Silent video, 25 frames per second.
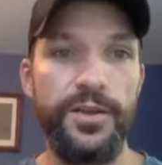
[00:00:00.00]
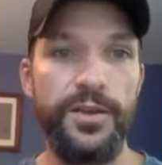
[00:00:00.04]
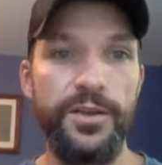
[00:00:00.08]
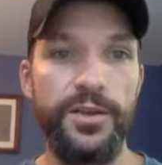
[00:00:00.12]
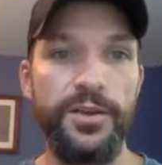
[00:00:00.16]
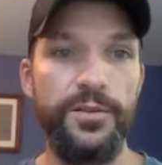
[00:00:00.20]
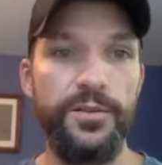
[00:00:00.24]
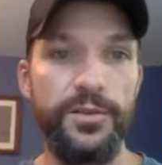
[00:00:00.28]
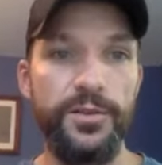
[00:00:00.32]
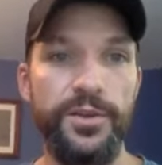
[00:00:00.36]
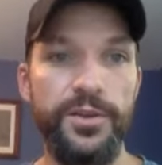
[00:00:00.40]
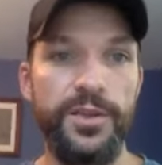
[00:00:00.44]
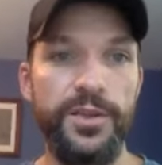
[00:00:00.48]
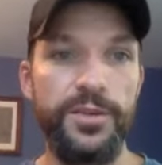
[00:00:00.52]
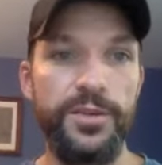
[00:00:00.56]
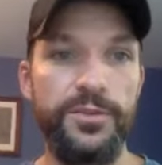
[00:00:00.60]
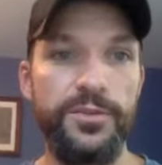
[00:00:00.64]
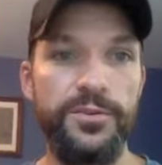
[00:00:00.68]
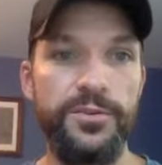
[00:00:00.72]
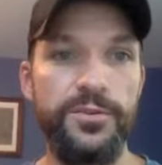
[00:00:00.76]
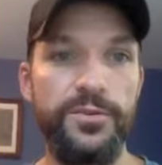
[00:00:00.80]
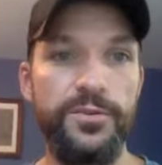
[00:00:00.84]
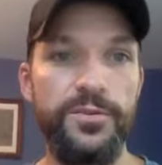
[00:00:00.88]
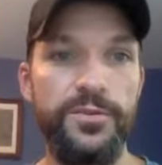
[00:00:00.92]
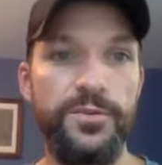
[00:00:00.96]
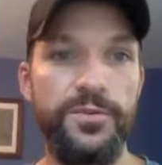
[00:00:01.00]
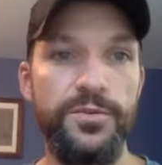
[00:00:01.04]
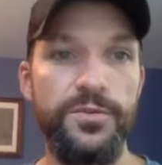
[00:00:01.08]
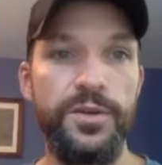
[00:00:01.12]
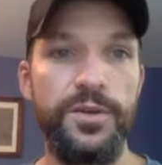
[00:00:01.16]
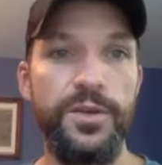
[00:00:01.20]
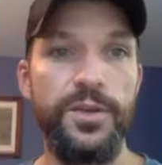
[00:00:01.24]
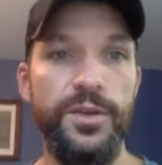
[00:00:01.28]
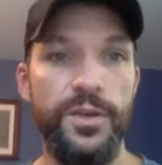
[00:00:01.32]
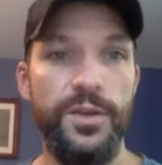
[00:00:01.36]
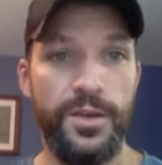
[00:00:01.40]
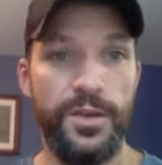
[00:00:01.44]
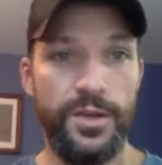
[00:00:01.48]
looking
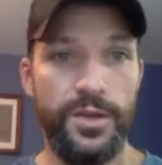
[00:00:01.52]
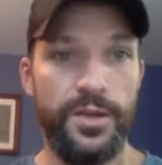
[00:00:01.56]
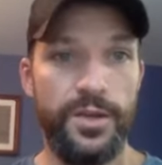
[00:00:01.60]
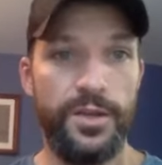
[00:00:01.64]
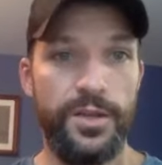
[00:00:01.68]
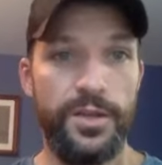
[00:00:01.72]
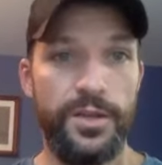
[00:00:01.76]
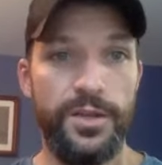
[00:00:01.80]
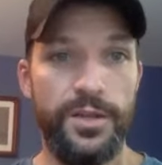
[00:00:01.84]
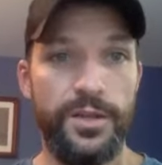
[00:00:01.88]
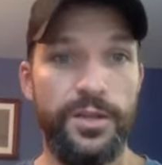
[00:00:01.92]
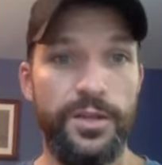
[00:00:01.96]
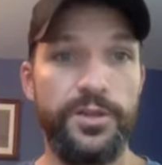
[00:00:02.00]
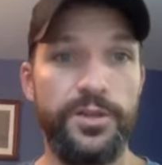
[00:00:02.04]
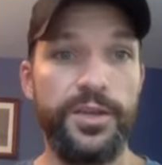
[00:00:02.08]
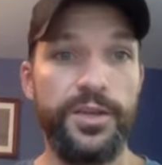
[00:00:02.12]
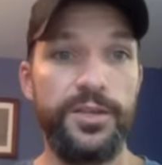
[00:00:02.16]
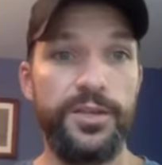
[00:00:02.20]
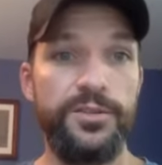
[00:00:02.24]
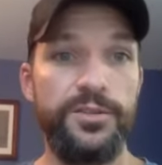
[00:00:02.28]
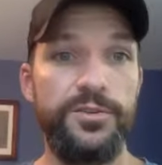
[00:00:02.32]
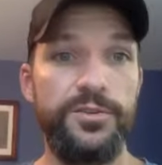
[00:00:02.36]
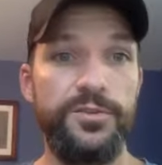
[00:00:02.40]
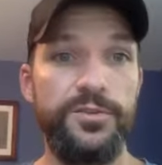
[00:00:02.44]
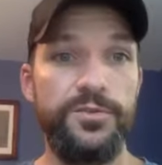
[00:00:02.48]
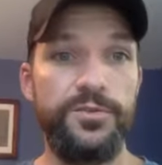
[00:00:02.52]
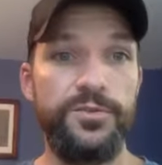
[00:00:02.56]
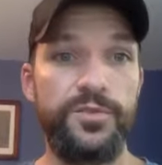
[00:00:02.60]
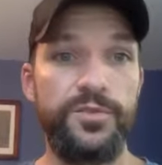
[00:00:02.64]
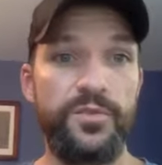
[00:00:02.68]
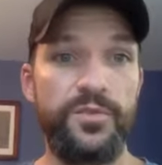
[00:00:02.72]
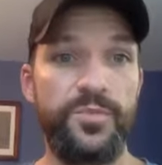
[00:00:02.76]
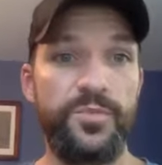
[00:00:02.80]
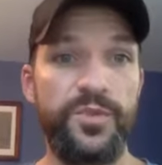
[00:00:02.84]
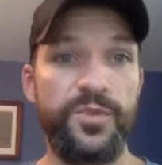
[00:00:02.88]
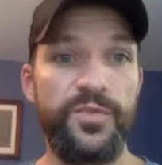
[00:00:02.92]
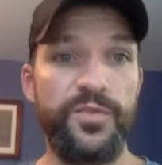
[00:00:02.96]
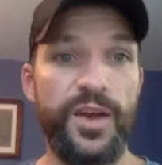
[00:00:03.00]
to sort
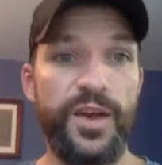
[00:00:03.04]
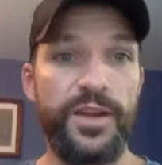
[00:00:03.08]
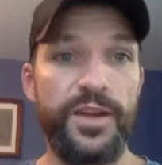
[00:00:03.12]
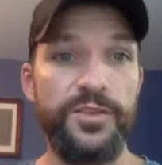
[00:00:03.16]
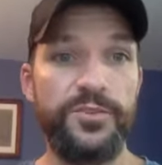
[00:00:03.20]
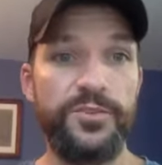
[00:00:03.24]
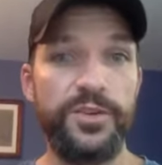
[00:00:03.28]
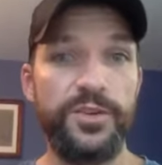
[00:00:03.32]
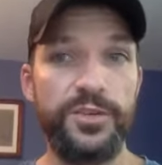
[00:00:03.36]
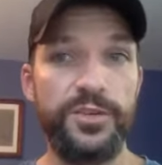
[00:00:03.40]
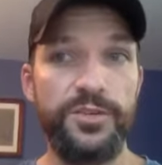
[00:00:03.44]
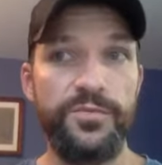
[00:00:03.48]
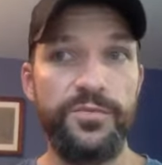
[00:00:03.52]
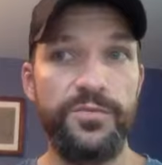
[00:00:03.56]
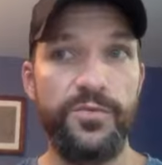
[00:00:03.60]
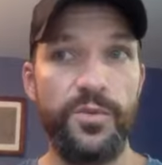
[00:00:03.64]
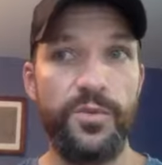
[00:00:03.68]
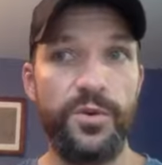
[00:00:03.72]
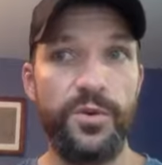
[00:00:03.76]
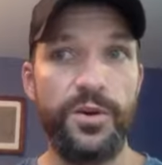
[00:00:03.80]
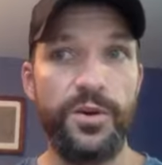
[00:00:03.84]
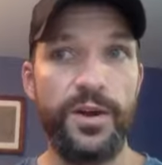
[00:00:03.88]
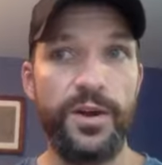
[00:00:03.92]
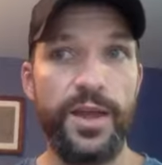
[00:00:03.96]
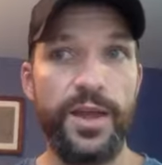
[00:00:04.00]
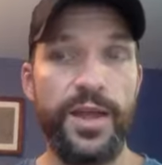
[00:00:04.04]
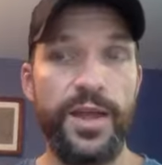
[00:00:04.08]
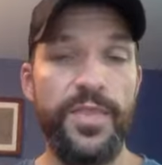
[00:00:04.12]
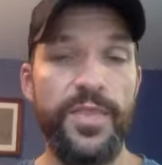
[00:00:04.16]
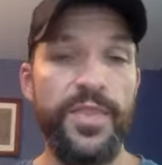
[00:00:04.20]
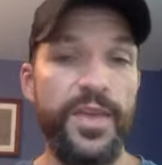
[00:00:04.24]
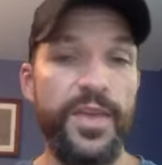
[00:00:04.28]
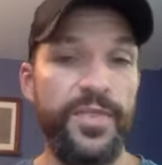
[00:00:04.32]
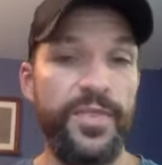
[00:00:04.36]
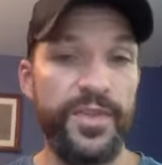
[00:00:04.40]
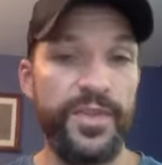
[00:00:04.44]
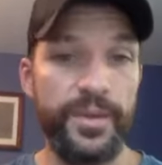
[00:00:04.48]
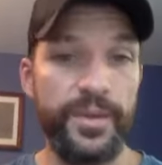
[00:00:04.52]
of provide instruction for, and
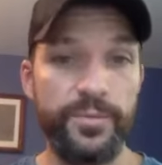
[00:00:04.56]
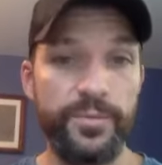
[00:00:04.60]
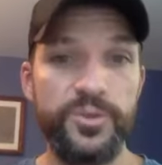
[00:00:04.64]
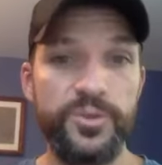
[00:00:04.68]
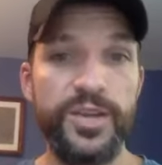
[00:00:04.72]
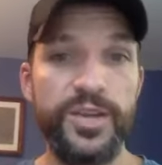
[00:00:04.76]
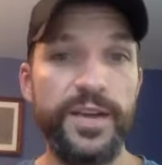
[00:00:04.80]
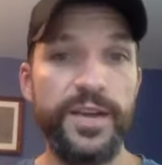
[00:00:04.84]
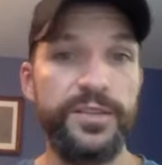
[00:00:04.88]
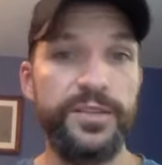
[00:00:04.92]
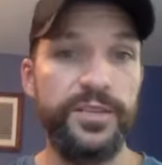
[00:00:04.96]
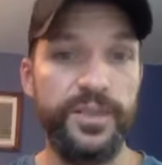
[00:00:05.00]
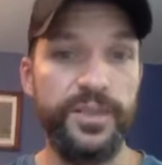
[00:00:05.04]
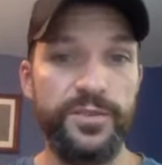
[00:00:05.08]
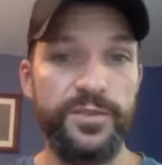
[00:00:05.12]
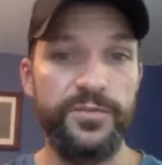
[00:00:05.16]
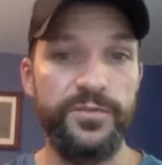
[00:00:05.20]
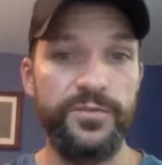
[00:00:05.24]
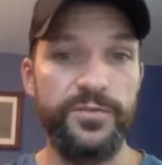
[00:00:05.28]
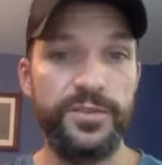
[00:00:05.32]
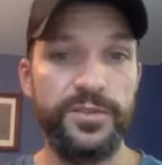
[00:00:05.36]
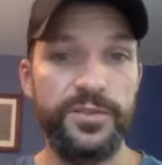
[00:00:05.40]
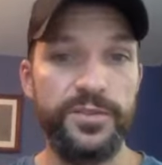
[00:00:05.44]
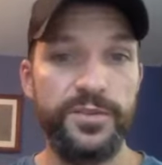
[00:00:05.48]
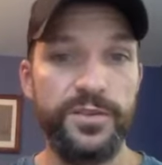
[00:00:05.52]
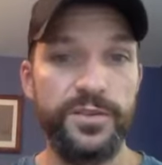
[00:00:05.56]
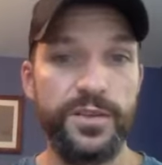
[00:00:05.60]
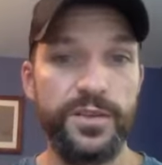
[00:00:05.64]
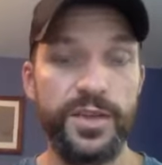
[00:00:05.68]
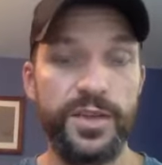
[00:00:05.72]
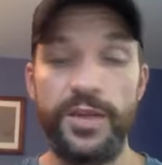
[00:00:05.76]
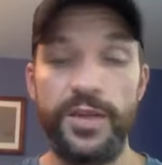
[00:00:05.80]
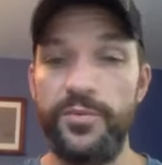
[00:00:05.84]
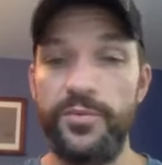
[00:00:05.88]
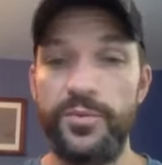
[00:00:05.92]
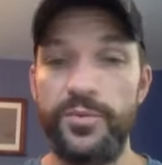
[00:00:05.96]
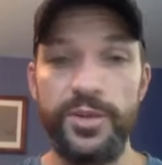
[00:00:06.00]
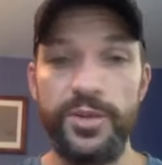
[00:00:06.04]
then the objectives
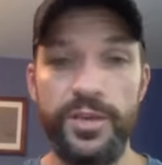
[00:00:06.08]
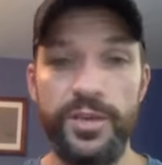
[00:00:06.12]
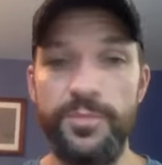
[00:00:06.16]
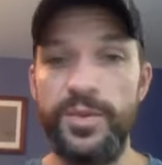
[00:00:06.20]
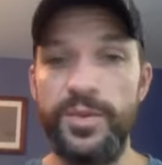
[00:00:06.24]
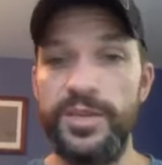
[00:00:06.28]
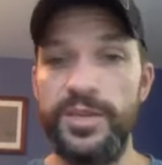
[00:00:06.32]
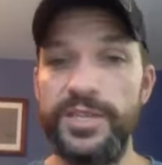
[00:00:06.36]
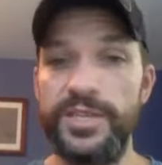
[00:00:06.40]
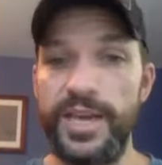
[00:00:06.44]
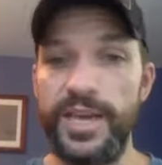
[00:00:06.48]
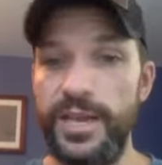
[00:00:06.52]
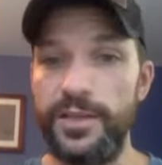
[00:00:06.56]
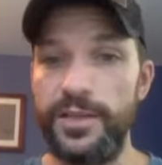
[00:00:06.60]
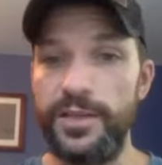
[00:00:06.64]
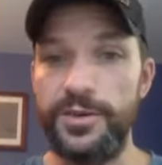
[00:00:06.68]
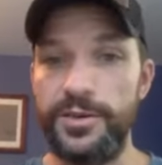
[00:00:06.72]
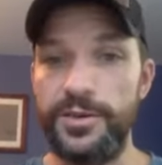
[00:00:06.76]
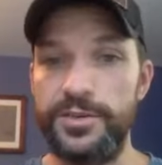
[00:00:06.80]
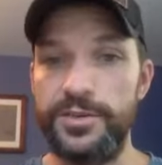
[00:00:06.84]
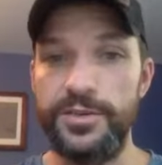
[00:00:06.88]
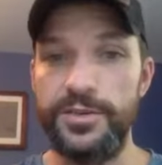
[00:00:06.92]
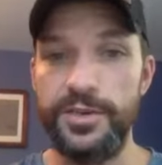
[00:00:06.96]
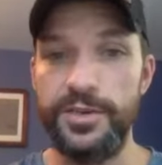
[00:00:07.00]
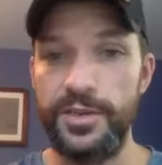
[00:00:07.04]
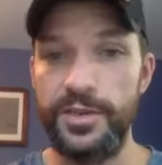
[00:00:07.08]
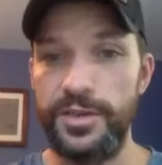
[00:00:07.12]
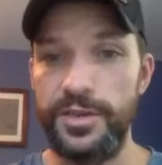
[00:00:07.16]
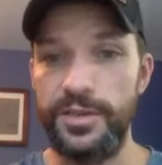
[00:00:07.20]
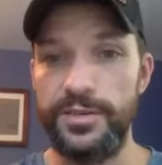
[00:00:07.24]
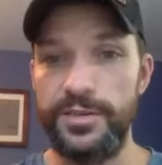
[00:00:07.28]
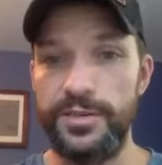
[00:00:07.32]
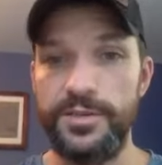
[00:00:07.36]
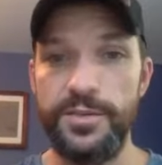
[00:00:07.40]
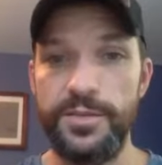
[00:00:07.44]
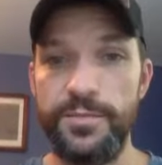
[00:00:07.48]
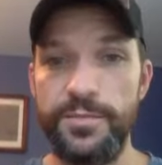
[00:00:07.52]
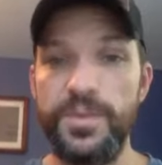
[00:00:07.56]
can really be tailored to
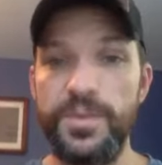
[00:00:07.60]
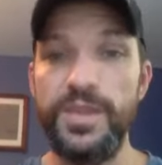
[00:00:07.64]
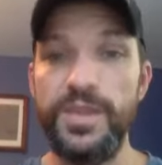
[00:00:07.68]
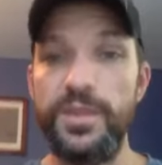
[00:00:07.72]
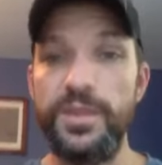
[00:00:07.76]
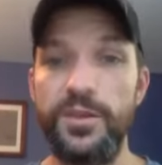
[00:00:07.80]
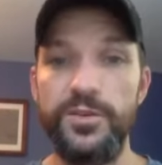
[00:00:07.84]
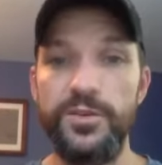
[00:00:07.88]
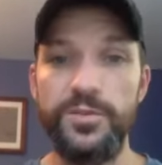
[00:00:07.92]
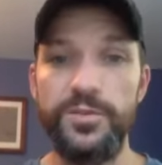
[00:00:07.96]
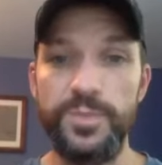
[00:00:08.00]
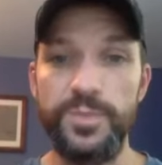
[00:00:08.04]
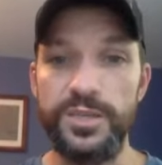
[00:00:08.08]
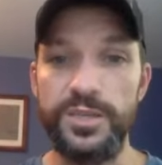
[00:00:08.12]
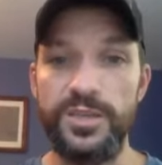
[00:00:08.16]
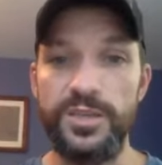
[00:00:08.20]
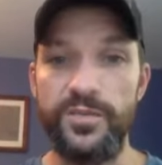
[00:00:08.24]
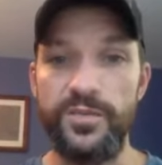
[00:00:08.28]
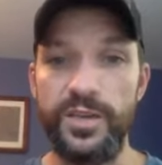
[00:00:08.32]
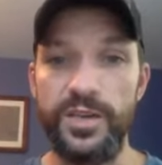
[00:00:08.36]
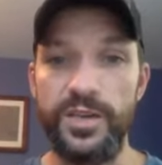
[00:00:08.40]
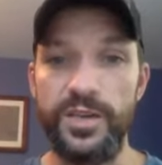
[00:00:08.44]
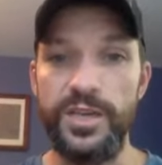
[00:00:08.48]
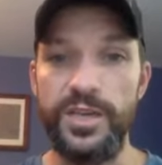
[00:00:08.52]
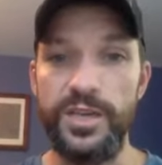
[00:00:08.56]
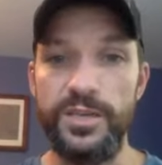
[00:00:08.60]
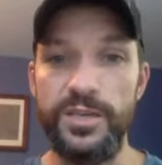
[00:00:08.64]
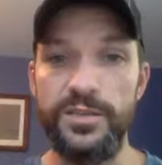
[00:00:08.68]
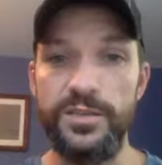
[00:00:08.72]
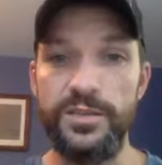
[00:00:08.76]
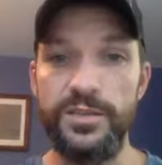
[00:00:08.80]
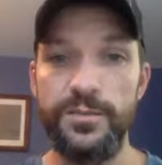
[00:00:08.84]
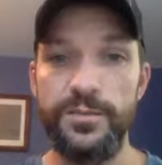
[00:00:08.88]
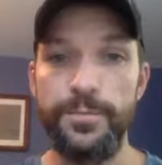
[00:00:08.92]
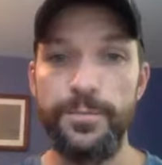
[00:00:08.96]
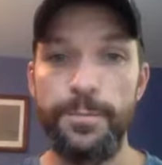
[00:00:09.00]
meet those specific needs.